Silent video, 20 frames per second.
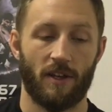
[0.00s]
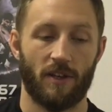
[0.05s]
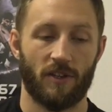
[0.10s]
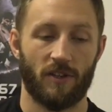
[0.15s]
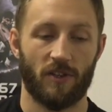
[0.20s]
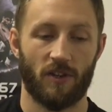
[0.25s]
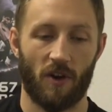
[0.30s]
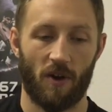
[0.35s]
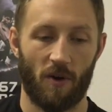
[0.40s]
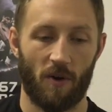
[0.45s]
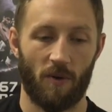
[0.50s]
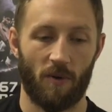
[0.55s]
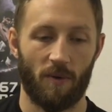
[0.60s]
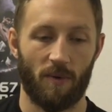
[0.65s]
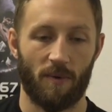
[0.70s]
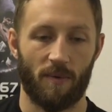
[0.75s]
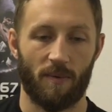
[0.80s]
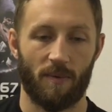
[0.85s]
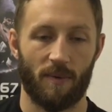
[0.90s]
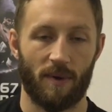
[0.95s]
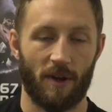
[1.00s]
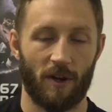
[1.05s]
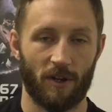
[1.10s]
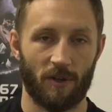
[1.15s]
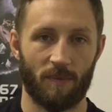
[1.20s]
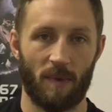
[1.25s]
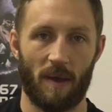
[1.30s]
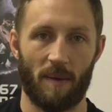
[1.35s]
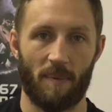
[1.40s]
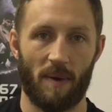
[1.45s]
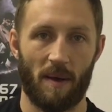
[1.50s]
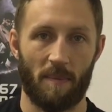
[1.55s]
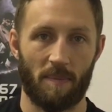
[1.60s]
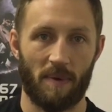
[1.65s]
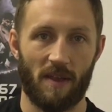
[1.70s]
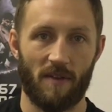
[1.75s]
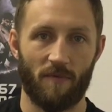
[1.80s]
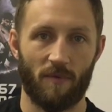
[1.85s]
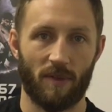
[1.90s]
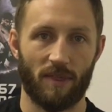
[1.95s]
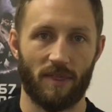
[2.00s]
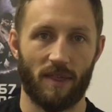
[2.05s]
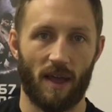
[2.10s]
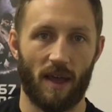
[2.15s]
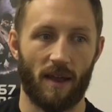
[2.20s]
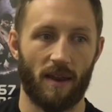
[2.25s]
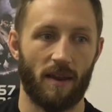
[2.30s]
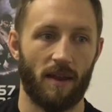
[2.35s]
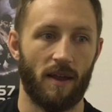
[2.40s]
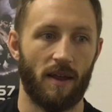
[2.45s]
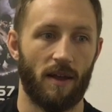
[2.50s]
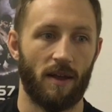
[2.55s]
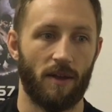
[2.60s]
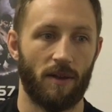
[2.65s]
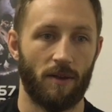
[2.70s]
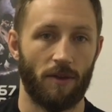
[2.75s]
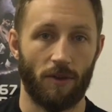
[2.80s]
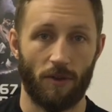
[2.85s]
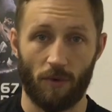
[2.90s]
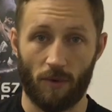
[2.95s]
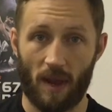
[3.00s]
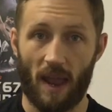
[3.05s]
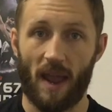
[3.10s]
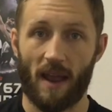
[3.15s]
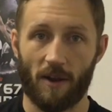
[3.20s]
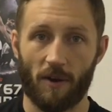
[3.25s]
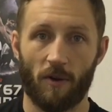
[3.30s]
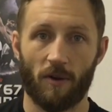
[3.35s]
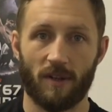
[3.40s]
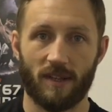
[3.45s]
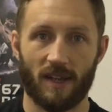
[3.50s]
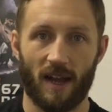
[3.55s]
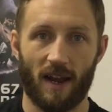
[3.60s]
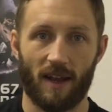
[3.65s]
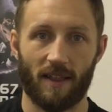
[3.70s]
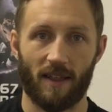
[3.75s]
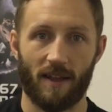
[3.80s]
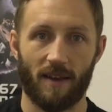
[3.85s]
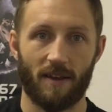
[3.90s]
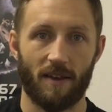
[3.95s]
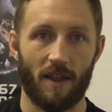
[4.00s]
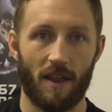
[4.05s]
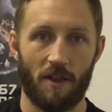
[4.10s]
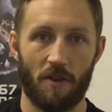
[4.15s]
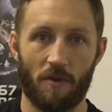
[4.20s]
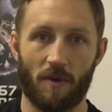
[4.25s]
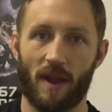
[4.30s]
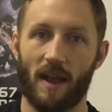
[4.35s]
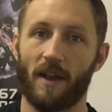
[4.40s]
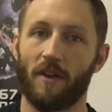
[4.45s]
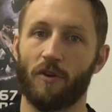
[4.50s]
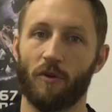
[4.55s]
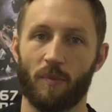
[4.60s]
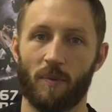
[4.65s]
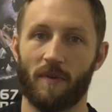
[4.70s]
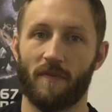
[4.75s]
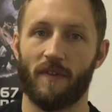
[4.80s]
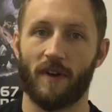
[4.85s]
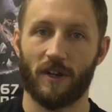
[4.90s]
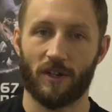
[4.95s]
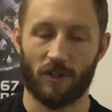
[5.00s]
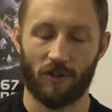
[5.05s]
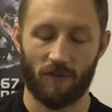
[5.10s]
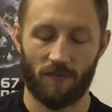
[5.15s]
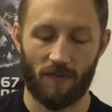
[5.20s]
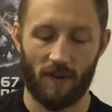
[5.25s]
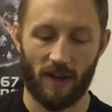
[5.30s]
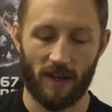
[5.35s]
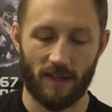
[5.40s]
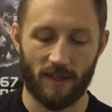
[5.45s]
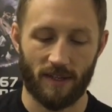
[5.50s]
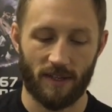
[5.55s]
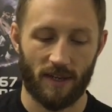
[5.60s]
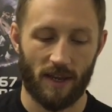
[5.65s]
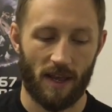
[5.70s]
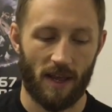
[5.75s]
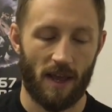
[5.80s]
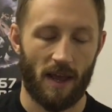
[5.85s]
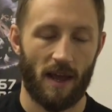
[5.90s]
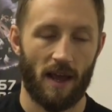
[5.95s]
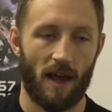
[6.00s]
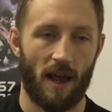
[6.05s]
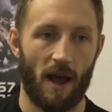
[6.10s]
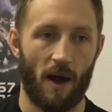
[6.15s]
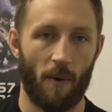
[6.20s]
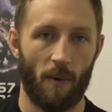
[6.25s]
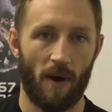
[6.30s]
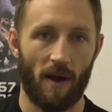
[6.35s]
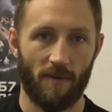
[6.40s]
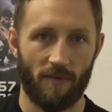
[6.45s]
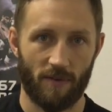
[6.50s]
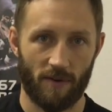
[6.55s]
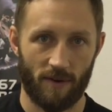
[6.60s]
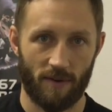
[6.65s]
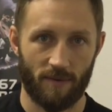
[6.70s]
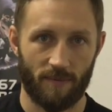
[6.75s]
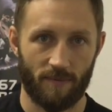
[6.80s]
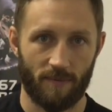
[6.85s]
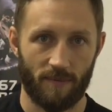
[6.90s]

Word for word: So here's my pet peeve with that. You can go to Thailand and you can do professional fights. However,